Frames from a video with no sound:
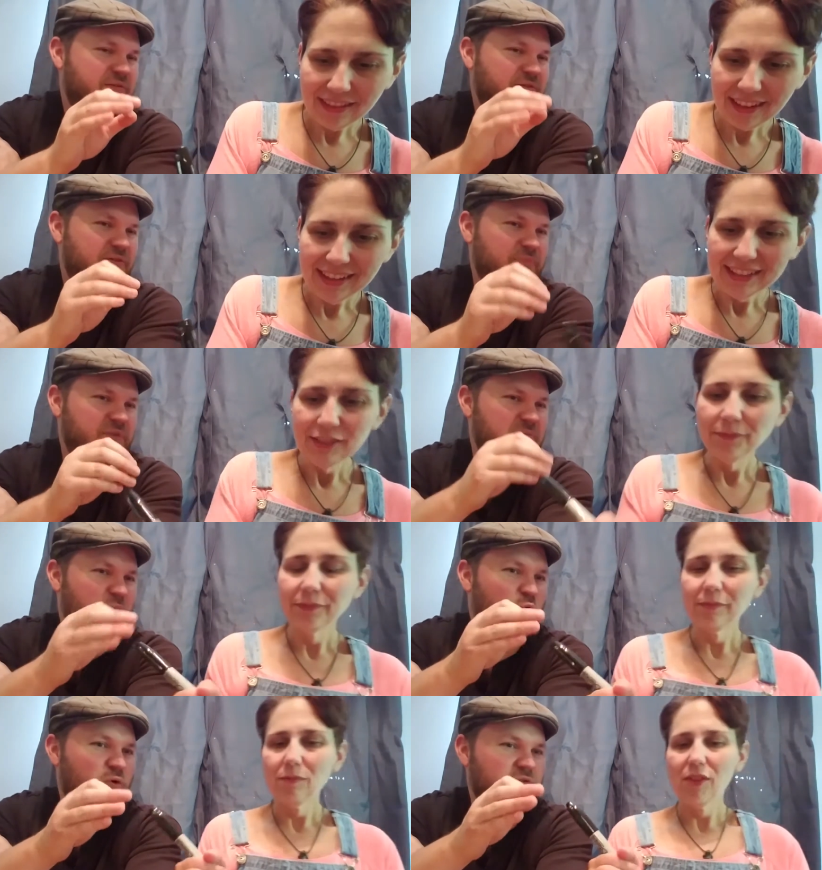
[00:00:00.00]
Speaker 1: something
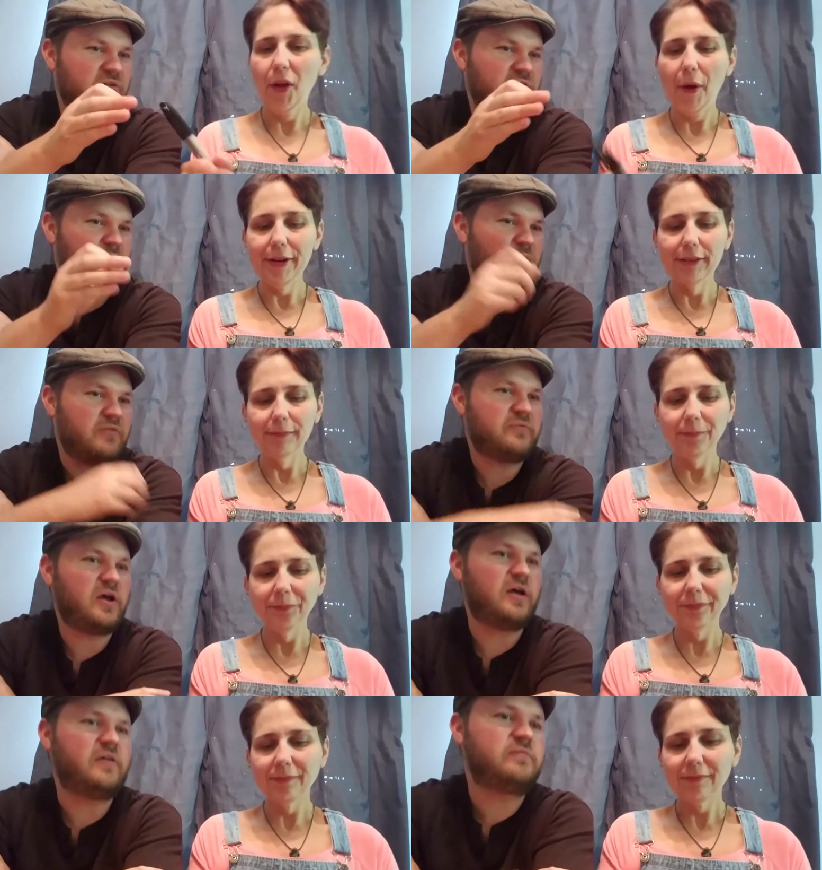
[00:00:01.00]
more to the rough
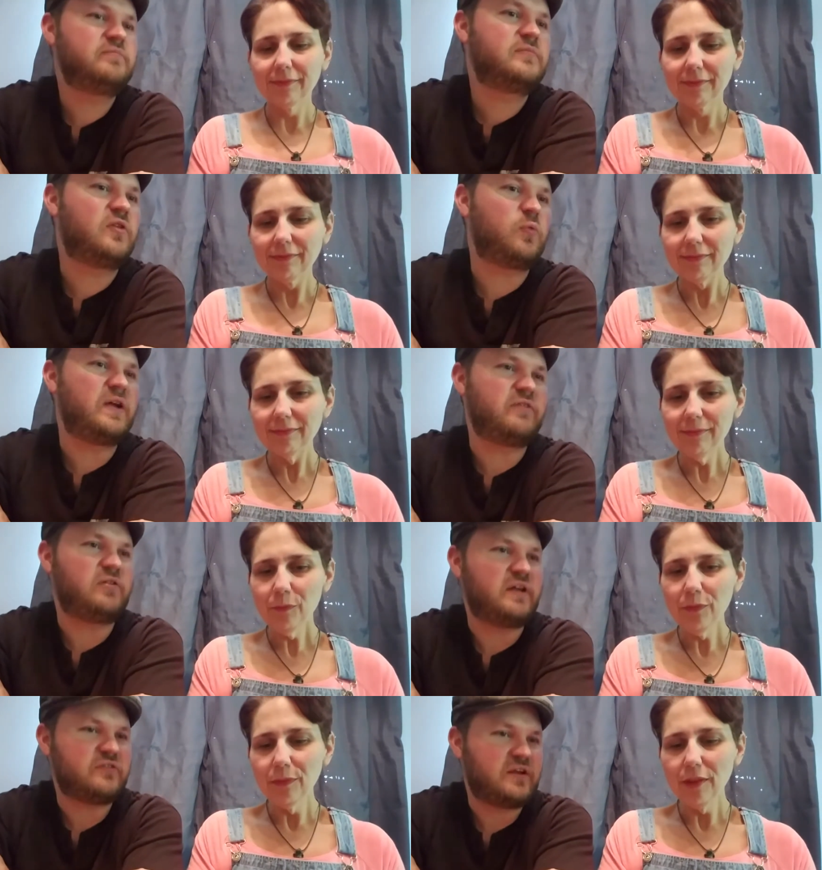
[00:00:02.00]
uh, to the wavy
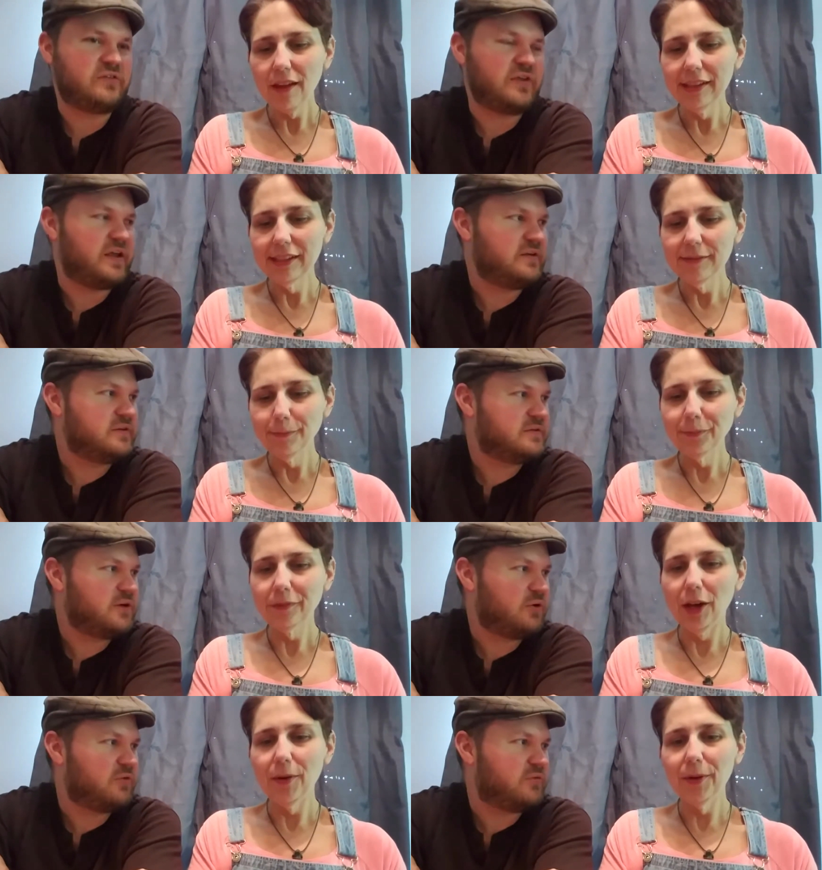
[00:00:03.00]
Lay's, I'd say.
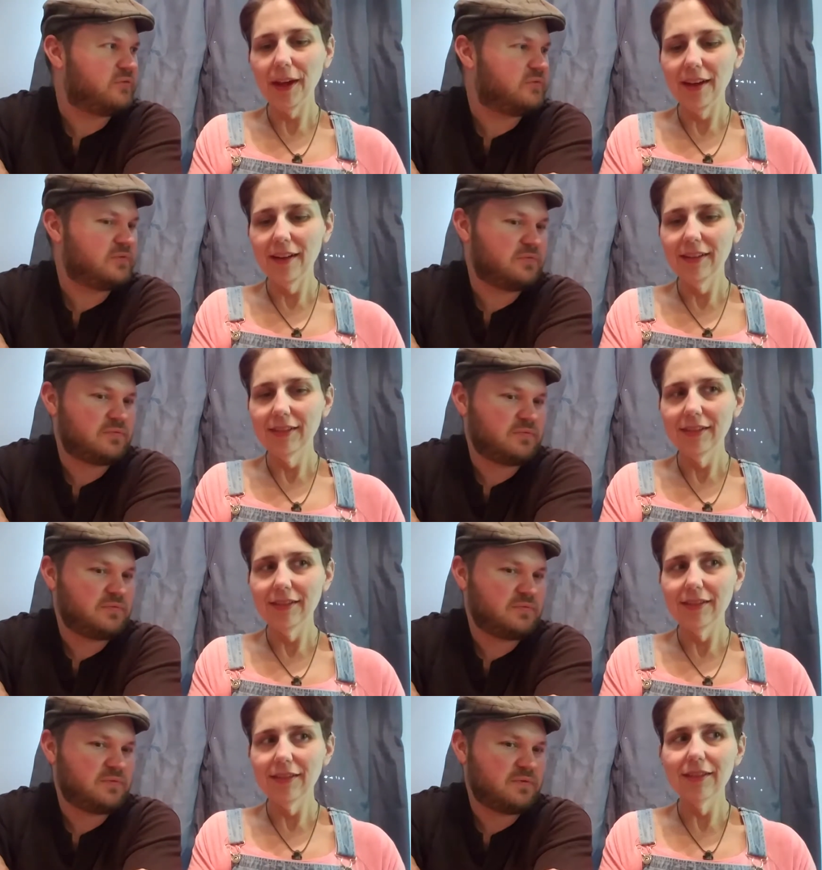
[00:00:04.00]
Or okay.
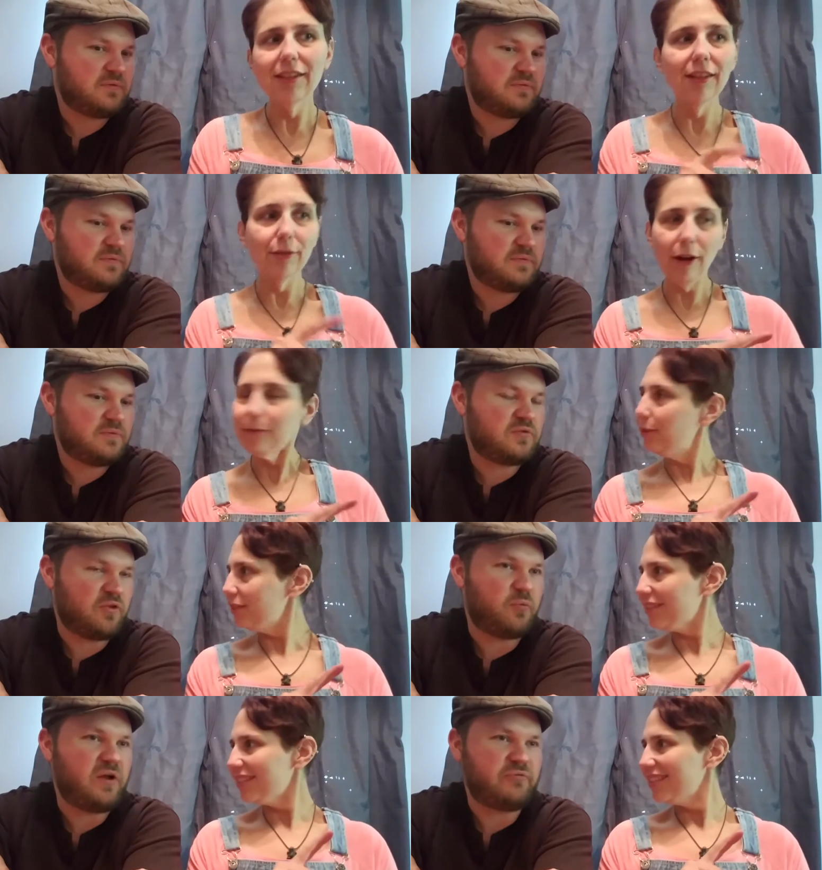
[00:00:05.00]
Speaker 2: To the ruffles. To
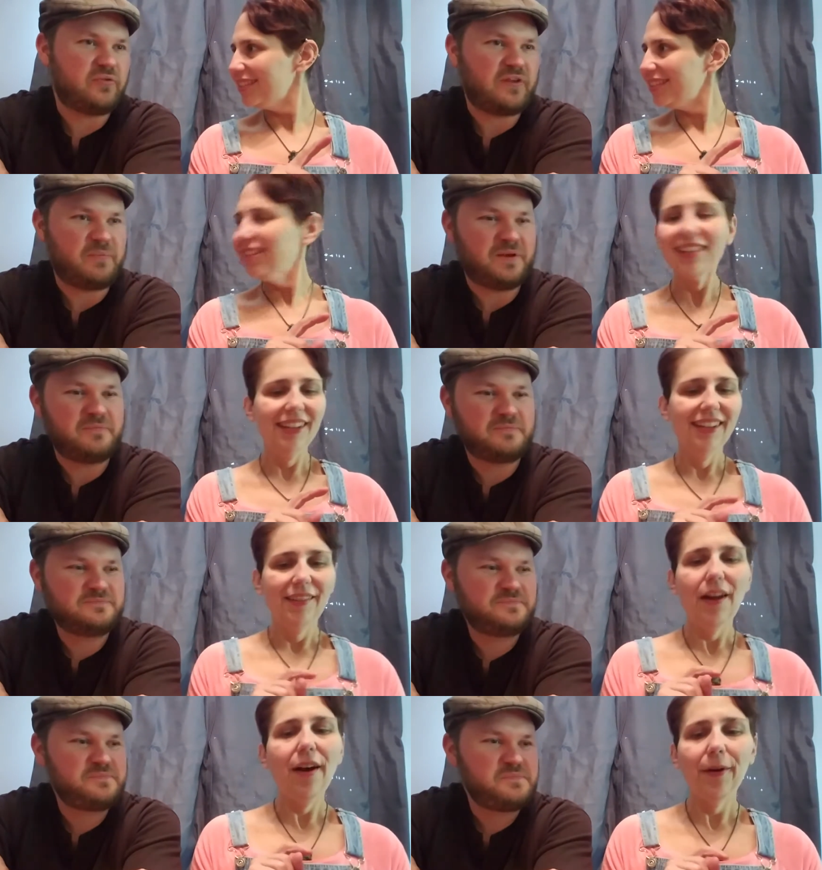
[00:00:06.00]
the
Speaker 1: ruffles, I mean.
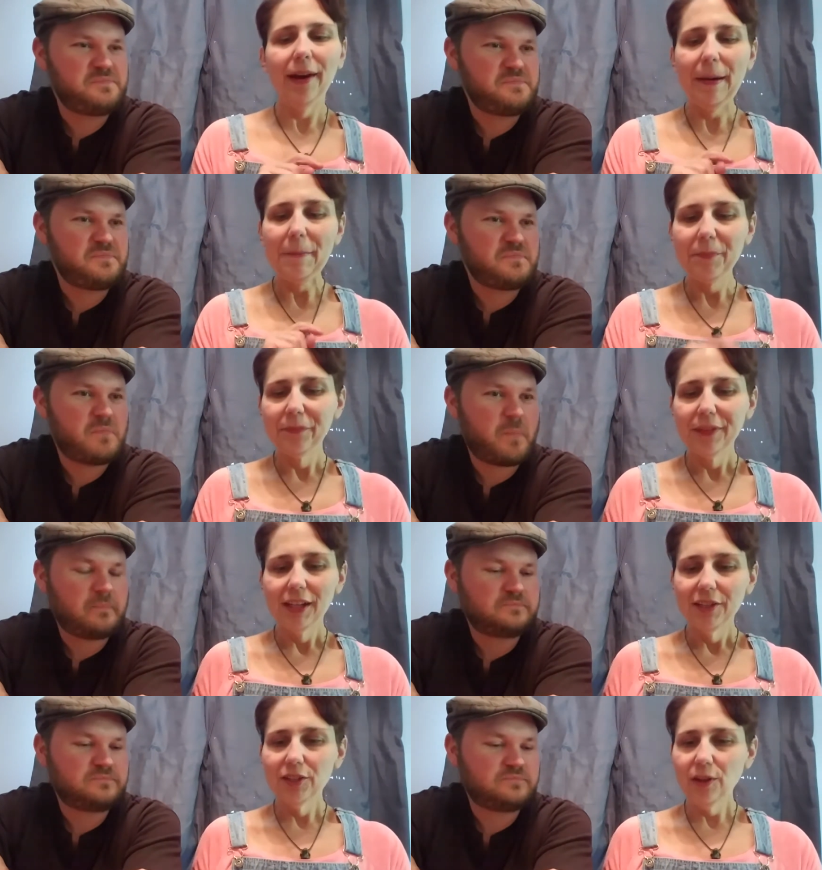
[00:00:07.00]
Speaker 2: Okay.
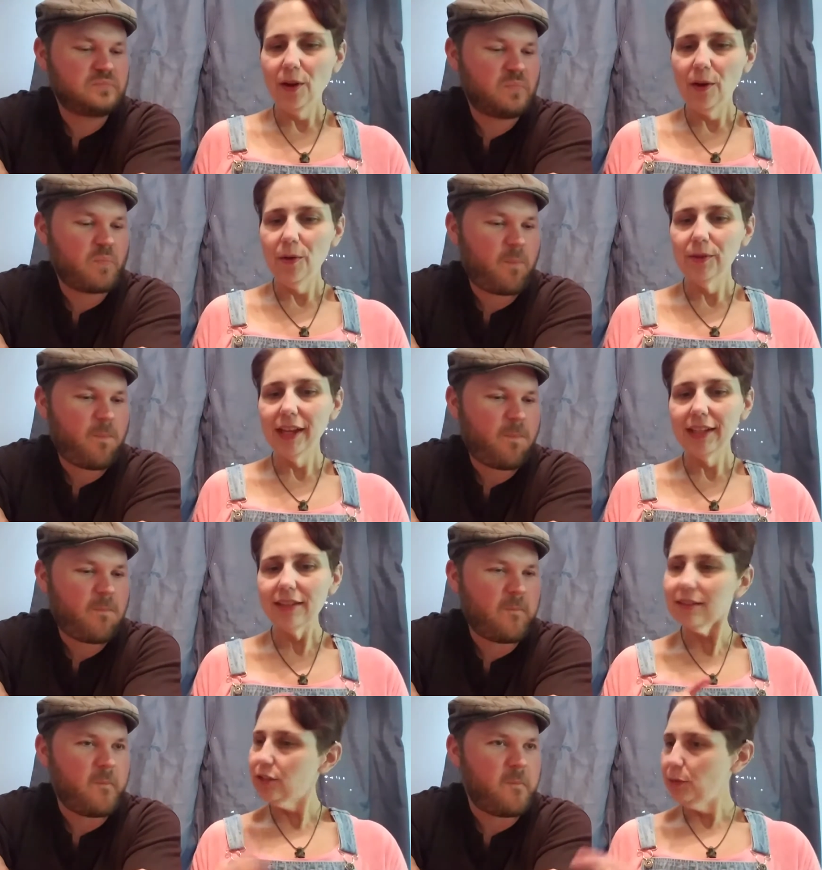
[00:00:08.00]
So
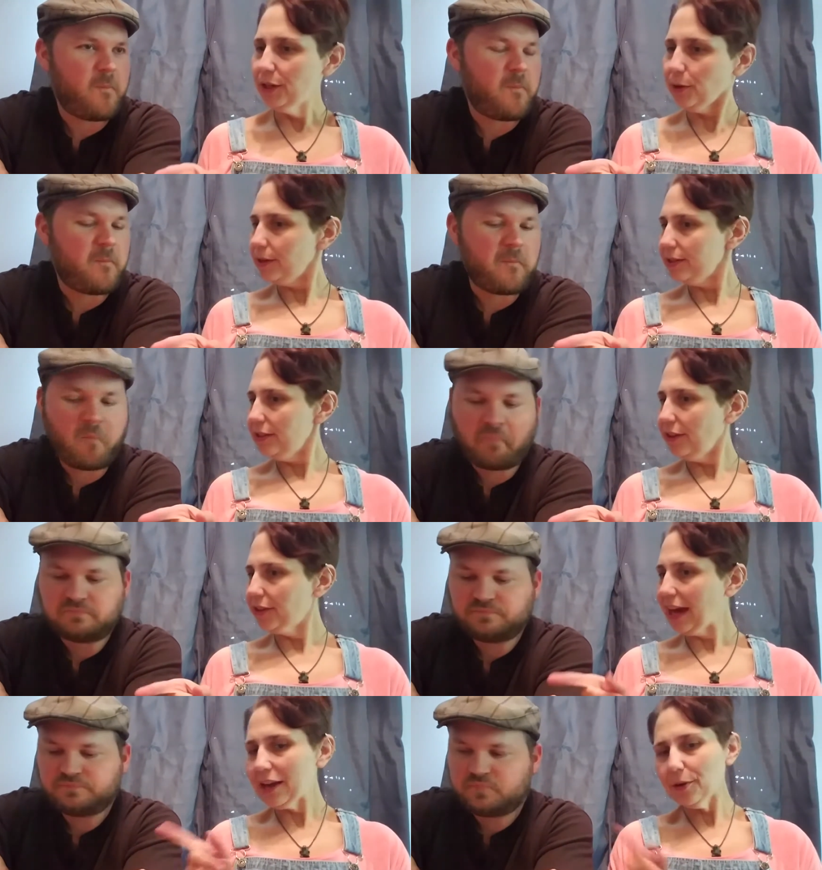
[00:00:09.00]
let's. You want to go on to the other
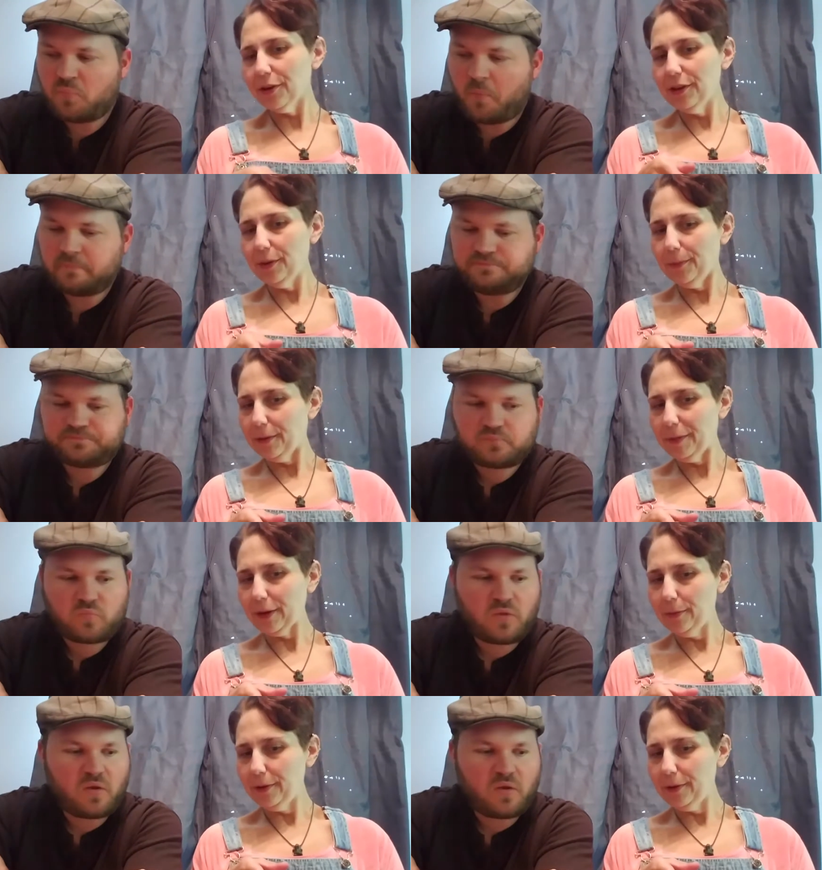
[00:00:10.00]
category? you want to pick a